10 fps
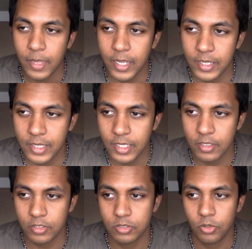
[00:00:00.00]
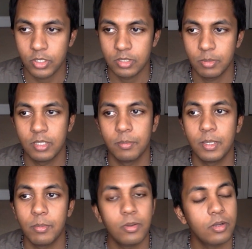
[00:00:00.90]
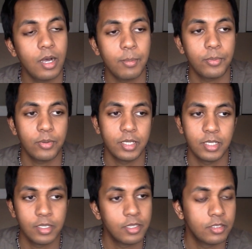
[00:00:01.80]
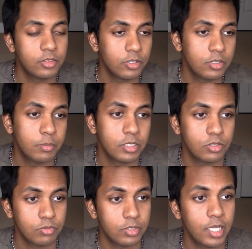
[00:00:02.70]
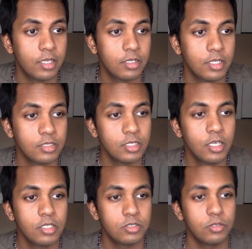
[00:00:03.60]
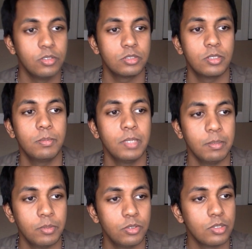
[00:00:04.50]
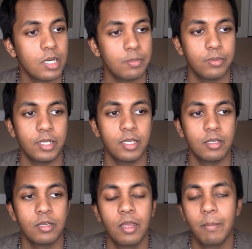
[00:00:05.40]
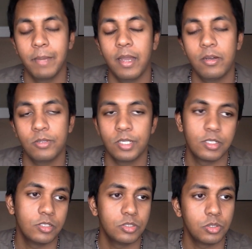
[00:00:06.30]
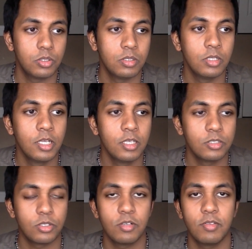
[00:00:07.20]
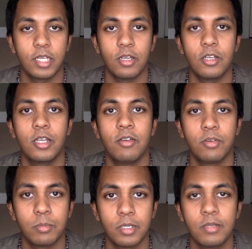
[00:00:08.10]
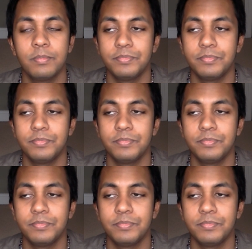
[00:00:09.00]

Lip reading: And then there's going to be the people operating in the third dimensional realities. So those are the people who operate in power and control, sort of like our government.